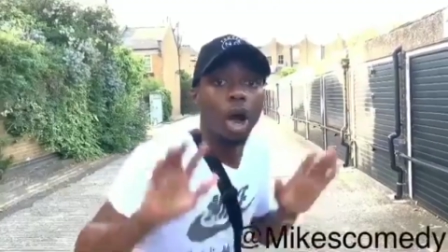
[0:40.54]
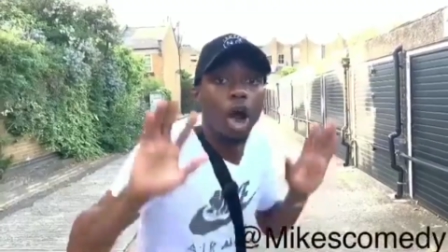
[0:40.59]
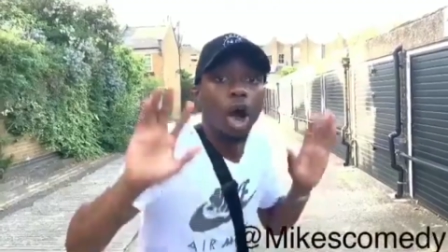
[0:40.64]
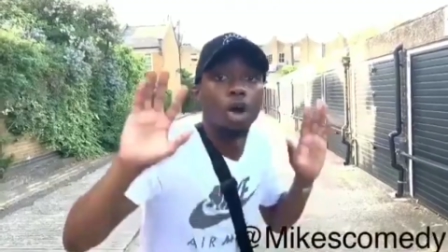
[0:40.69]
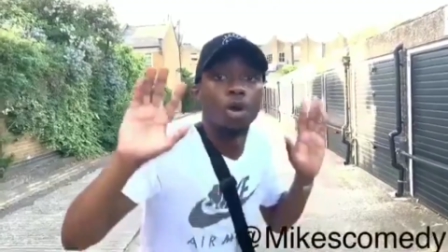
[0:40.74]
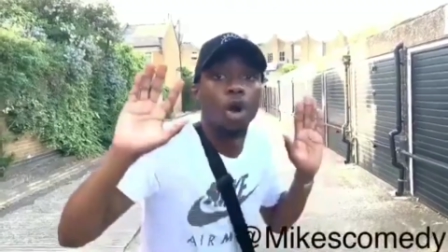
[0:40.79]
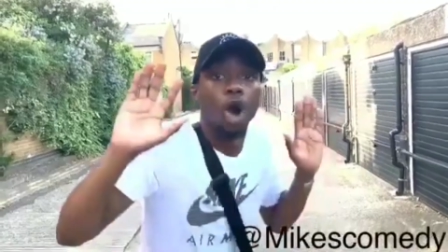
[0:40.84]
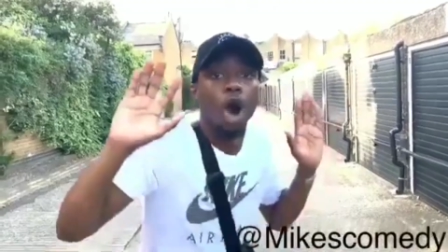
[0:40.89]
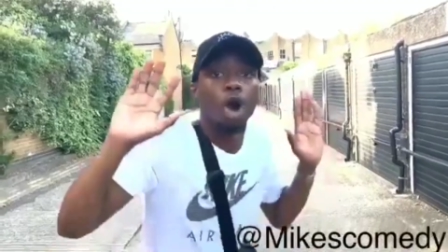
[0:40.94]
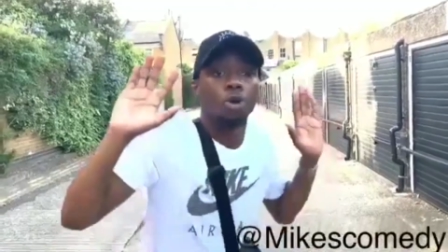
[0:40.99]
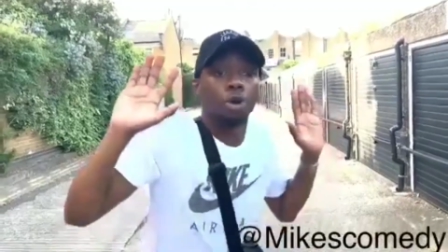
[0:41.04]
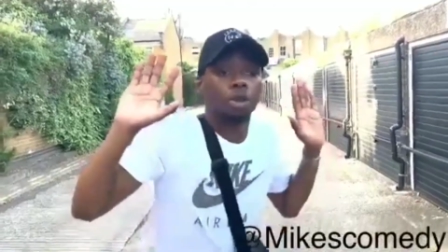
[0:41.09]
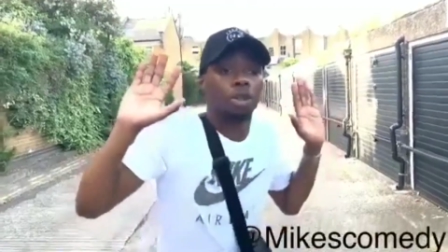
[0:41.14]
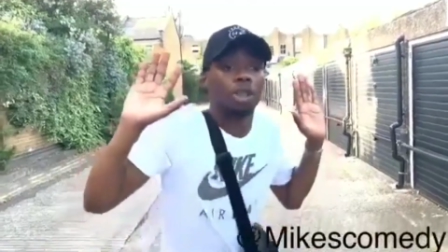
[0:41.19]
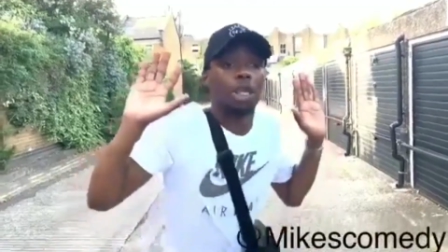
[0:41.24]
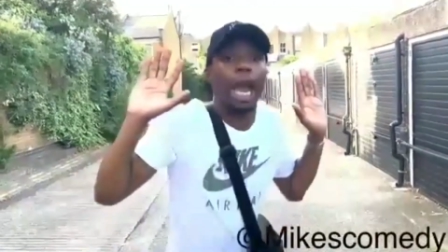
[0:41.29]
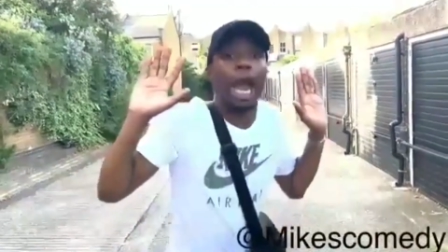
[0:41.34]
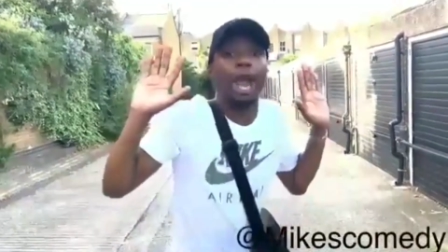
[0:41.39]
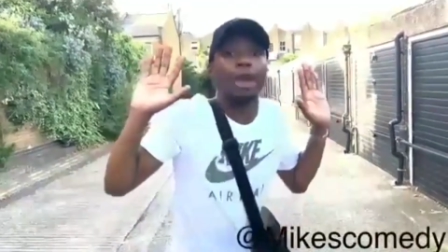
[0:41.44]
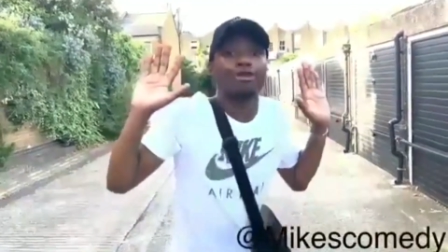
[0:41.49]
Oh, oh,
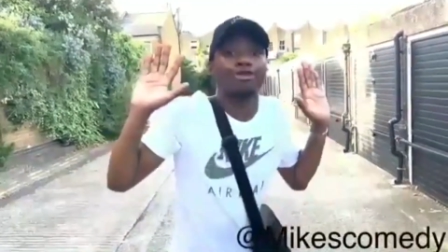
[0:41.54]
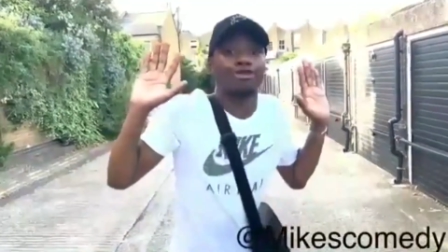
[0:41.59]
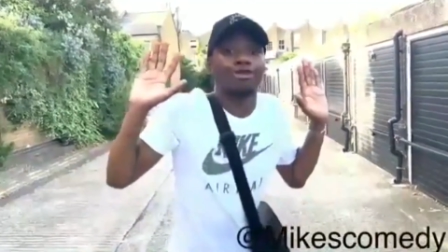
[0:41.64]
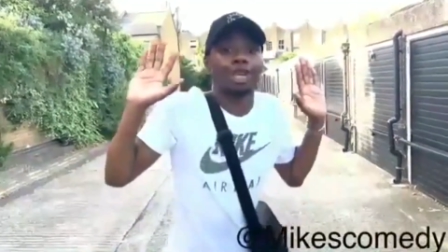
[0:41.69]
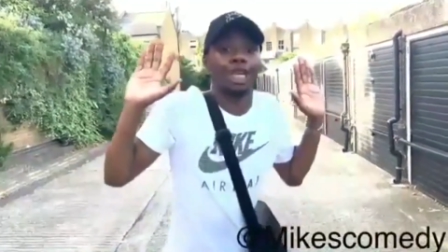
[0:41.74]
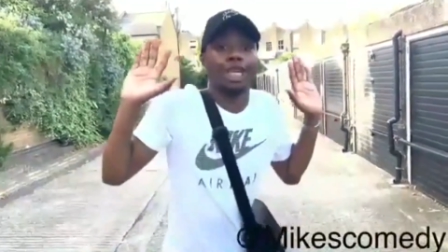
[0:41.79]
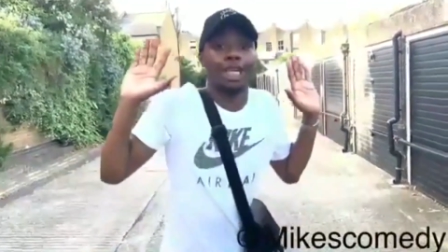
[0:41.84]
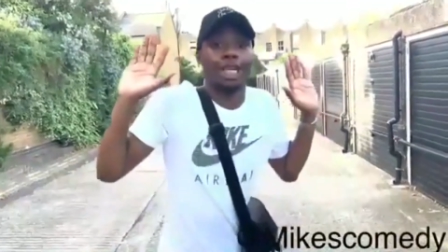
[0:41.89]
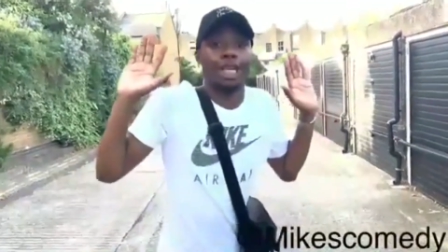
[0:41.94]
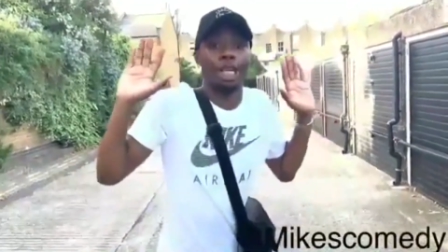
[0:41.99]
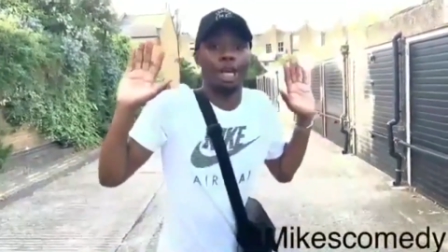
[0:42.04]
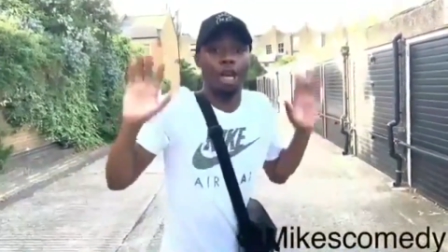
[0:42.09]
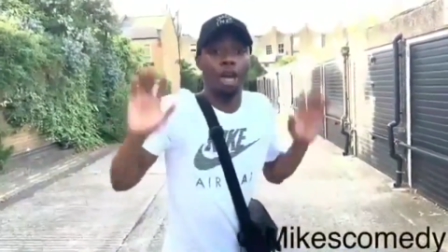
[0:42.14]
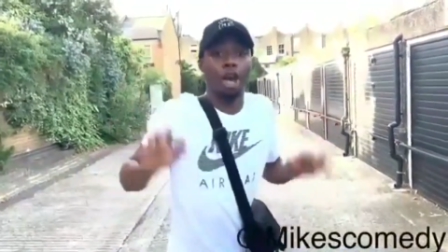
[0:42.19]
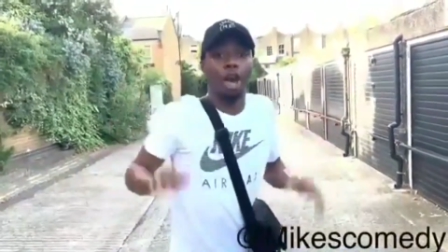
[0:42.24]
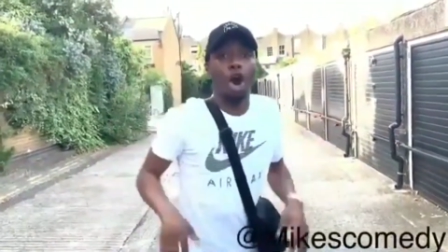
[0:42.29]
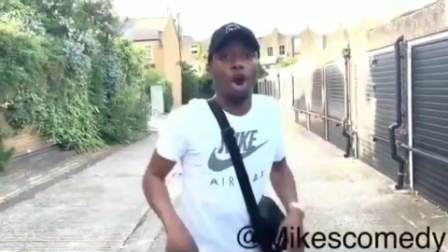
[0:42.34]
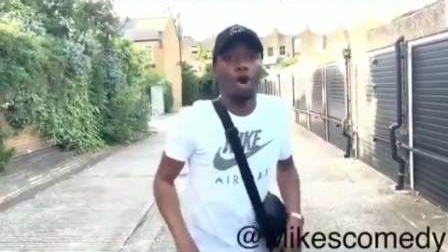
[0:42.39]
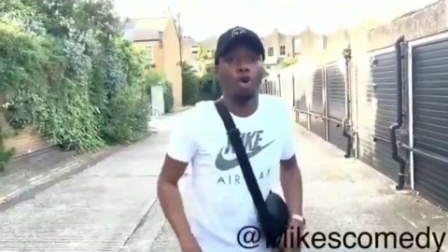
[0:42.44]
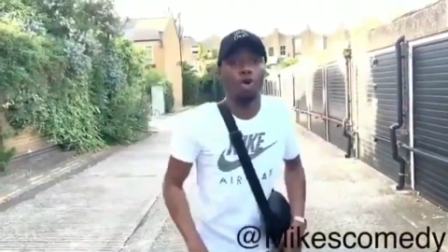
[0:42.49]
scary!
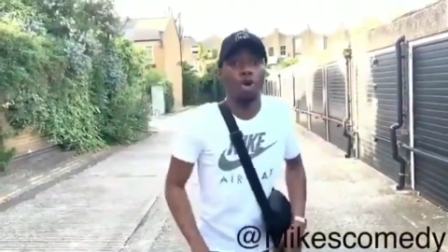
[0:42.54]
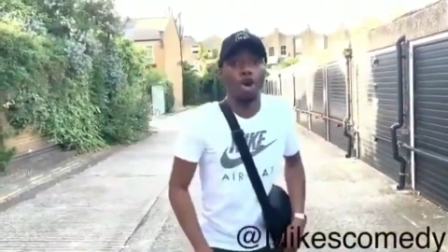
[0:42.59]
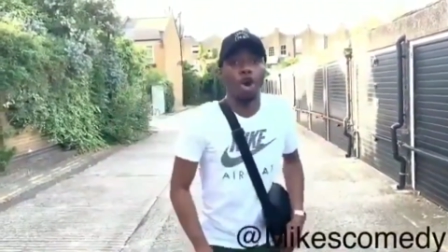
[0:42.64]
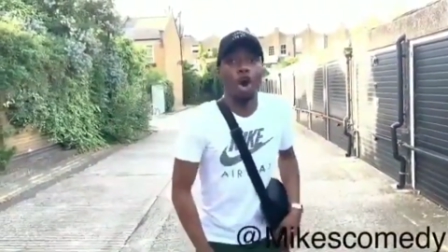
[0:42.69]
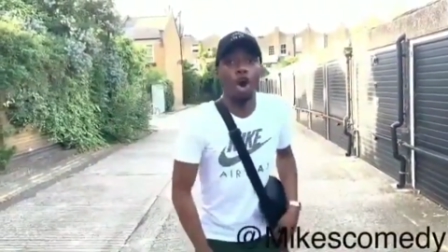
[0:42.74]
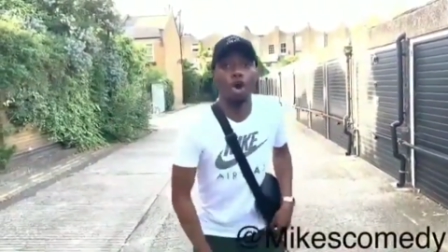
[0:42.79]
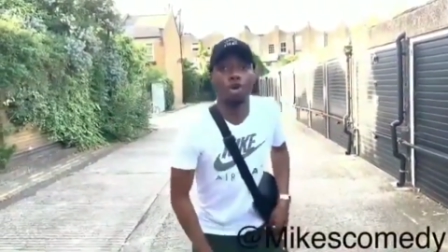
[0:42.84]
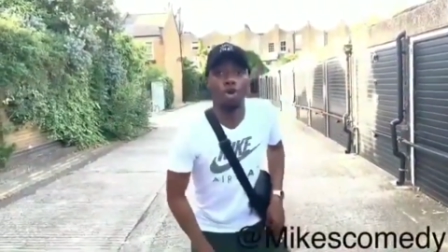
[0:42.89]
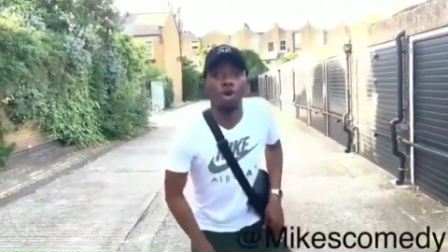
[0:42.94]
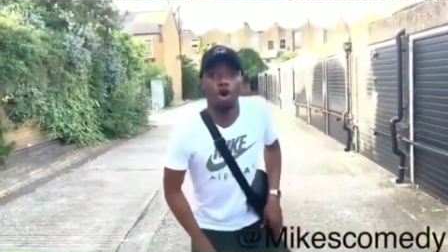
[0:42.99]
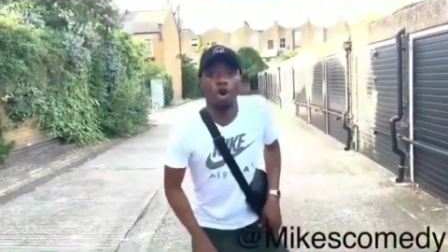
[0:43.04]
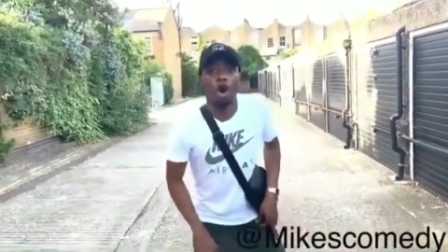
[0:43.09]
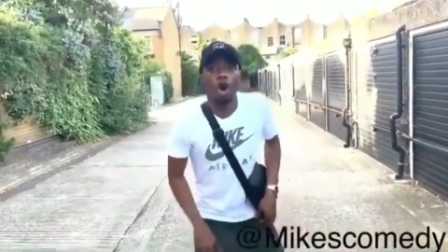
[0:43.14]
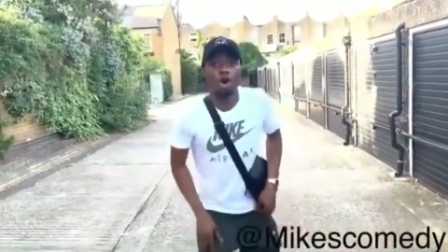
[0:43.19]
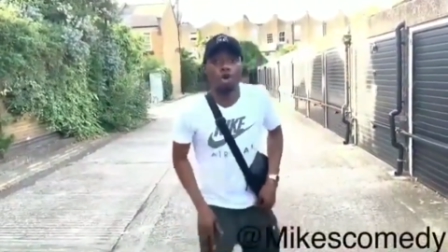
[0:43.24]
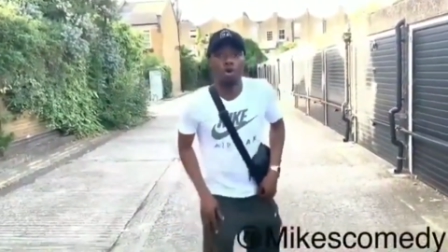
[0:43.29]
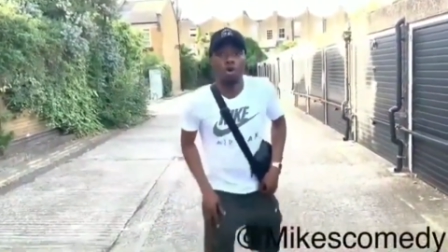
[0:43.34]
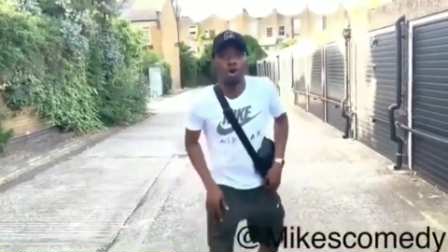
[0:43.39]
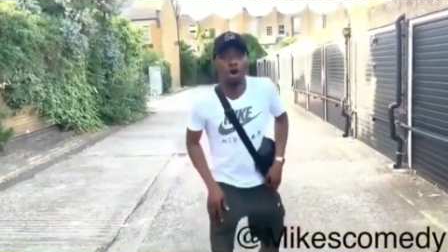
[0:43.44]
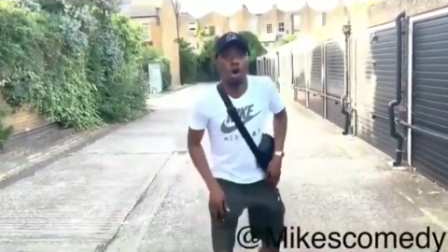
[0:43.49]
Oh, oh,
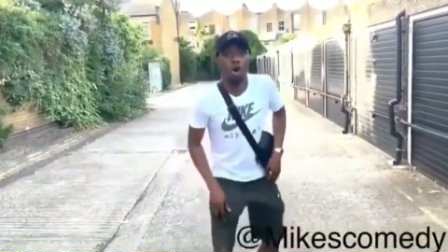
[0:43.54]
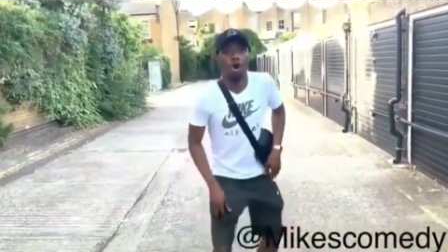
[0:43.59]
oh,